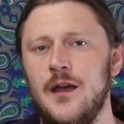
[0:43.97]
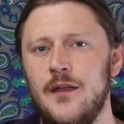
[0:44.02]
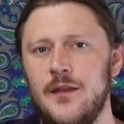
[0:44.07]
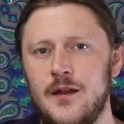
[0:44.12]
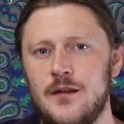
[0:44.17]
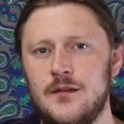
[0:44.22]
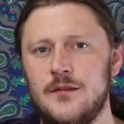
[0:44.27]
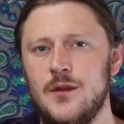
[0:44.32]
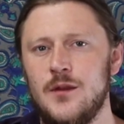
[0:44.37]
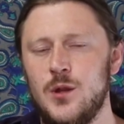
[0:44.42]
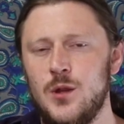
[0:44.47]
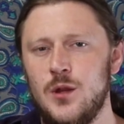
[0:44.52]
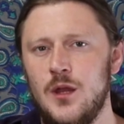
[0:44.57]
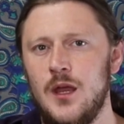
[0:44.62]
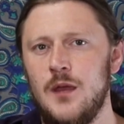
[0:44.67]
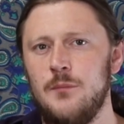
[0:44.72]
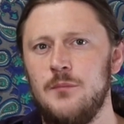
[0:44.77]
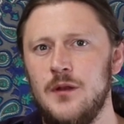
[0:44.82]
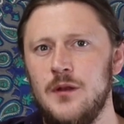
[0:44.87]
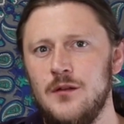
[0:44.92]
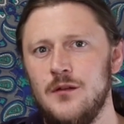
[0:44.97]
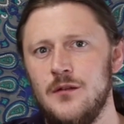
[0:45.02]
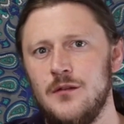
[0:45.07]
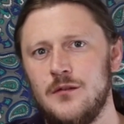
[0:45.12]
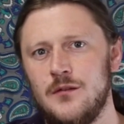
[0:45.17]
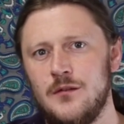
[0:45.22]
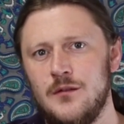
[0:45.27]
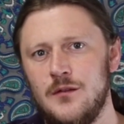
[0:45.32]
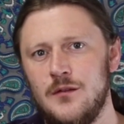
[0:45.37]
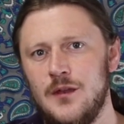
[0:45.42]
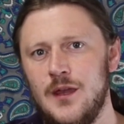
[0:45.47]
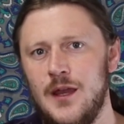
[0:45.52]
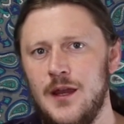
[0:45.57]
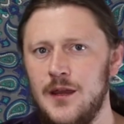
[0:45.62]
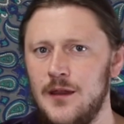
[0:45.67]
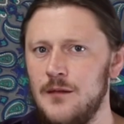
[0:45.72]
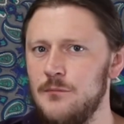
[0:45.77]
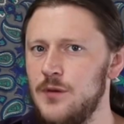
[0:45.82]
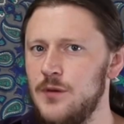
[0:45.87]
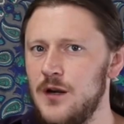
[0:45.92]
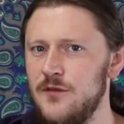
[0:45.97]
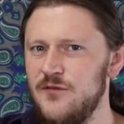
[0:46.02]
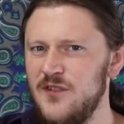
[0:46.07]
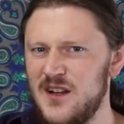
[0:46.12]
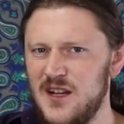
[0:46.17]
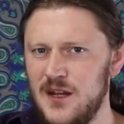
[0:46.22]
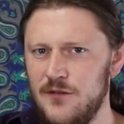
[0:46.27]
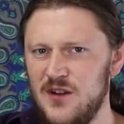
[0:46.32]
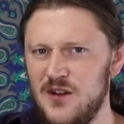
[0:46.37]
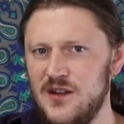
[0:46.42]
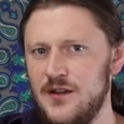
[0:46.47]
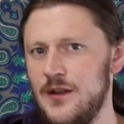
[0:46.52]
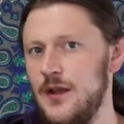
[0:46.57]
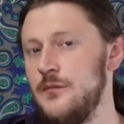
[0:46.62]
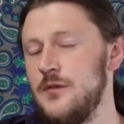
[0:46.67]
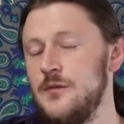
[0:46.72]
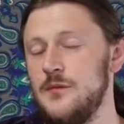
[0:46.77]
that's the shape, and just getting it perfect every time.